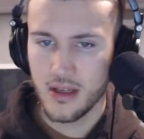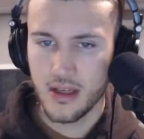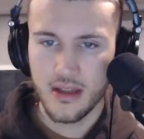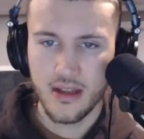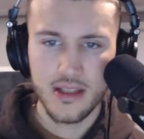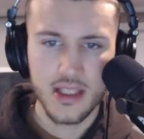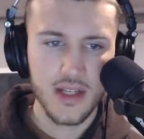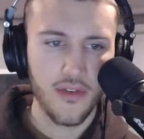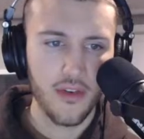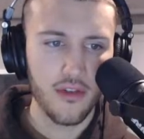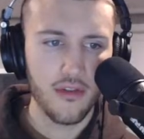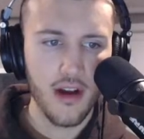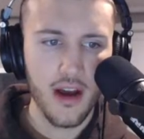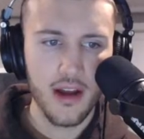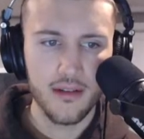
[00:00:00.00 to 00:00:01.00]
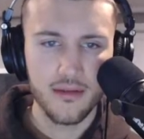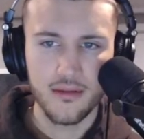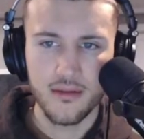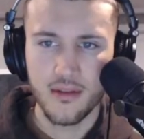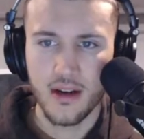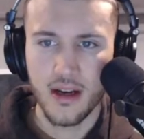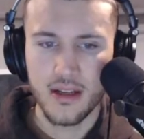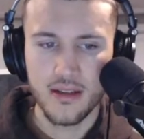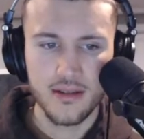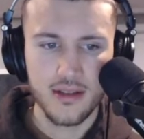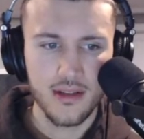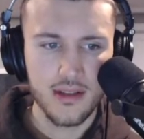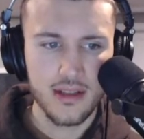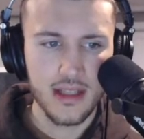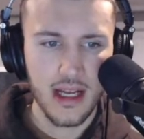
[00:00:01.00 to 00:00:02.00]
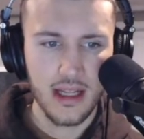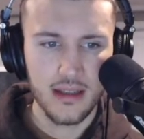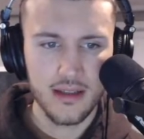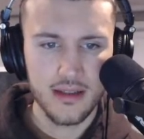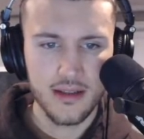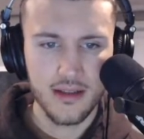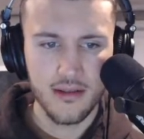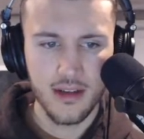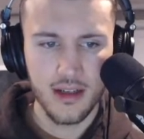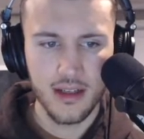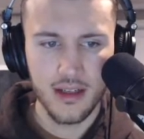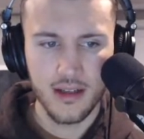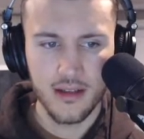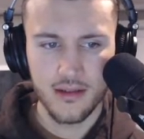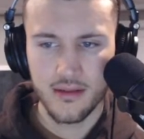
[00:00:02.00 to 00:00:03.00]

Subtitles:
This is for rent, right? So it's not listed right now.